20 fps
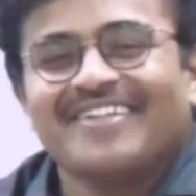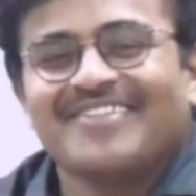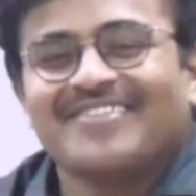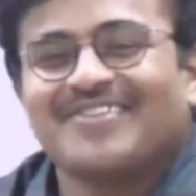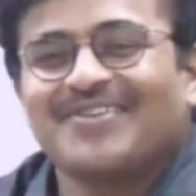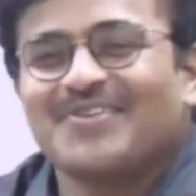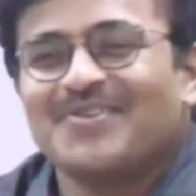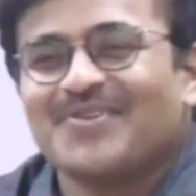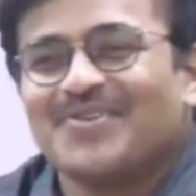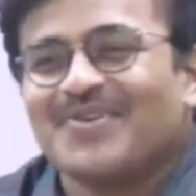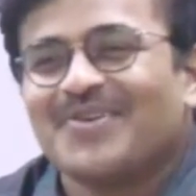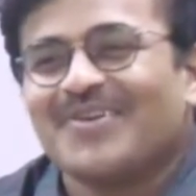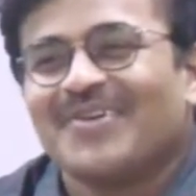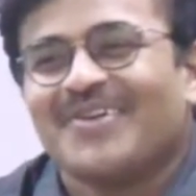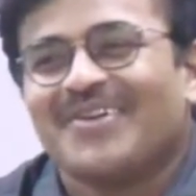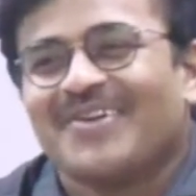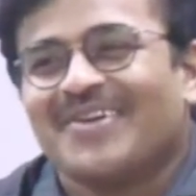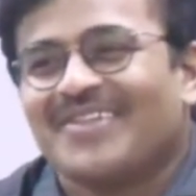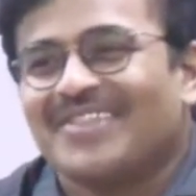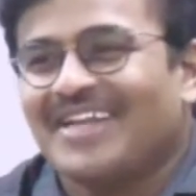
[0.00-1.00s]
so
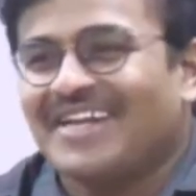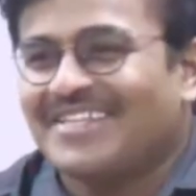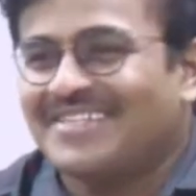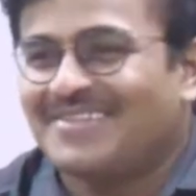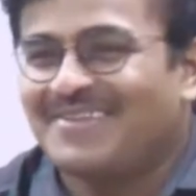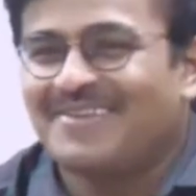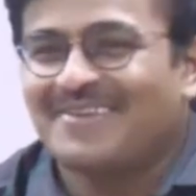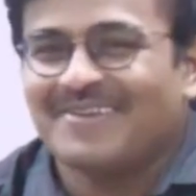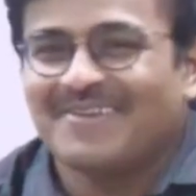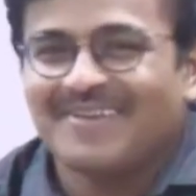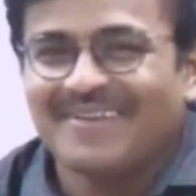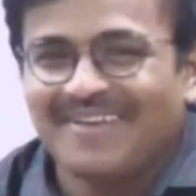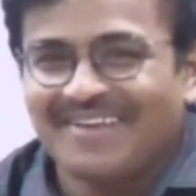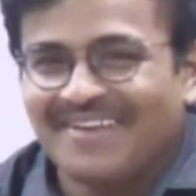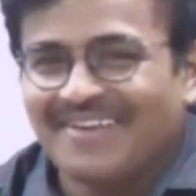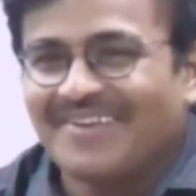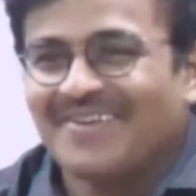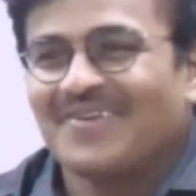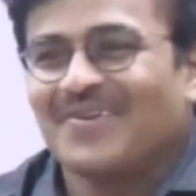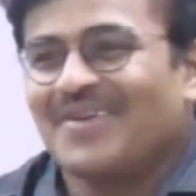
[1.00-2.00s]
that is
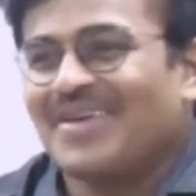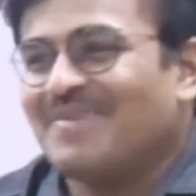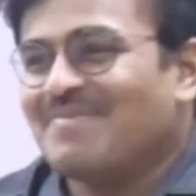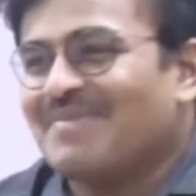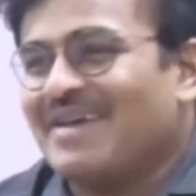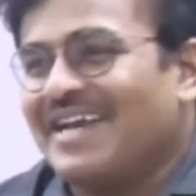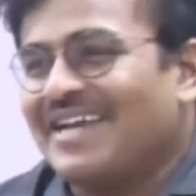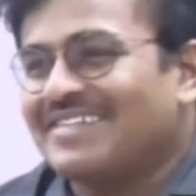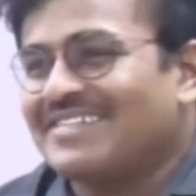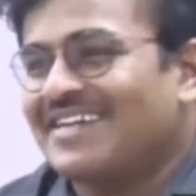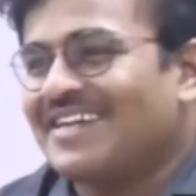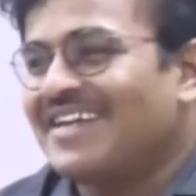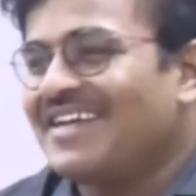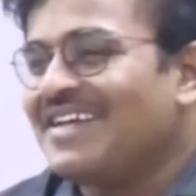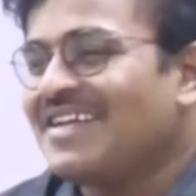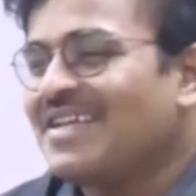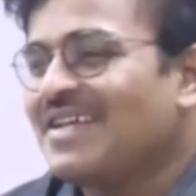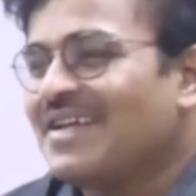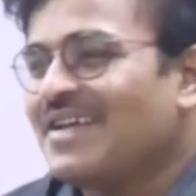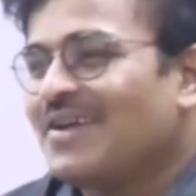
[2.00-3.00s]
okay my
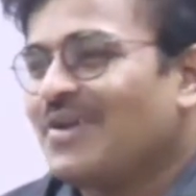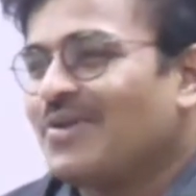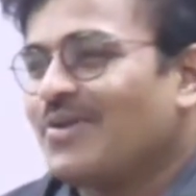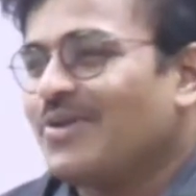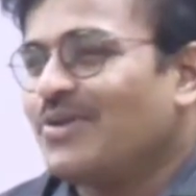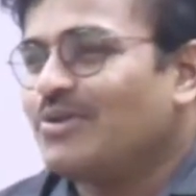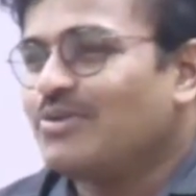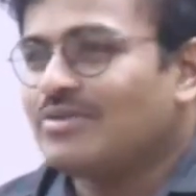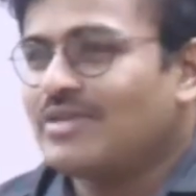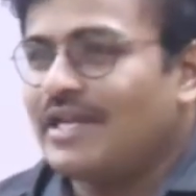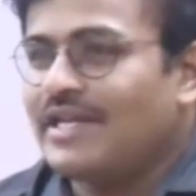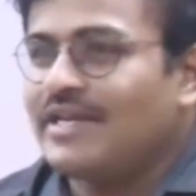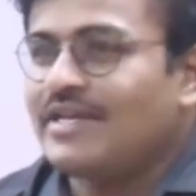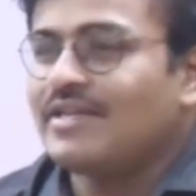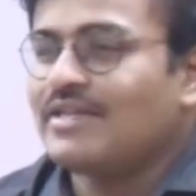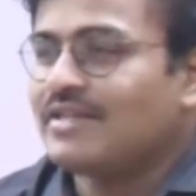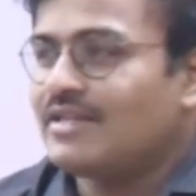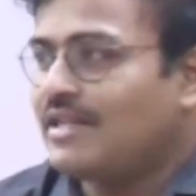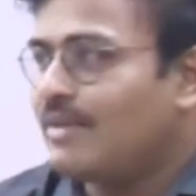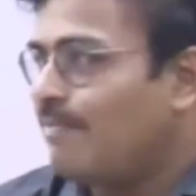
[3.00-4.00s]
agenda. Okay,
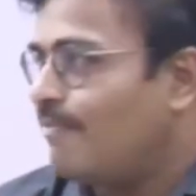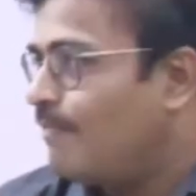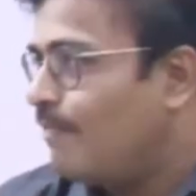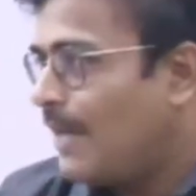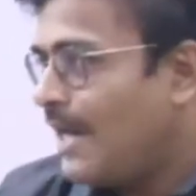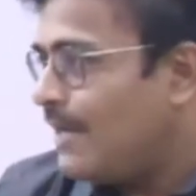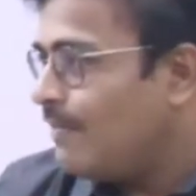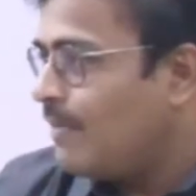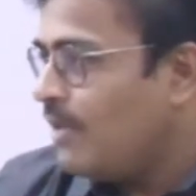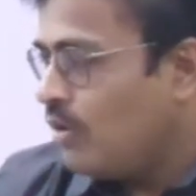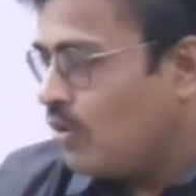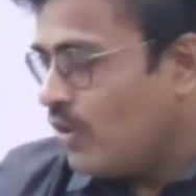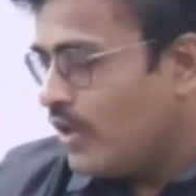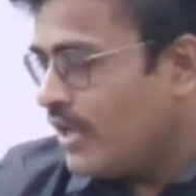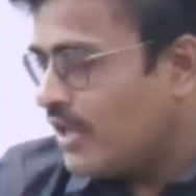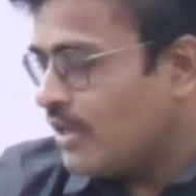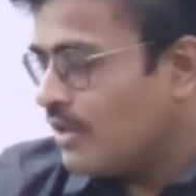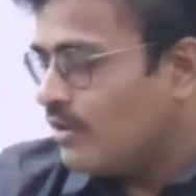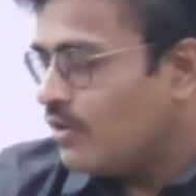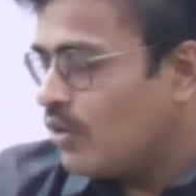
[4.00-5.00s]
usually they might be
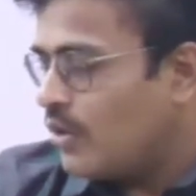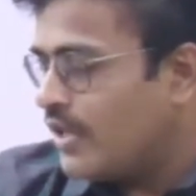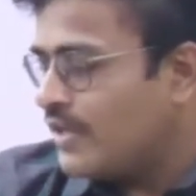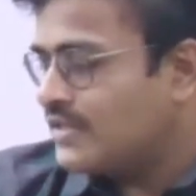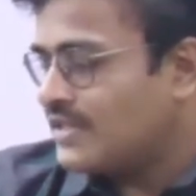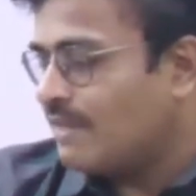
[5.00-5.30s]
knowing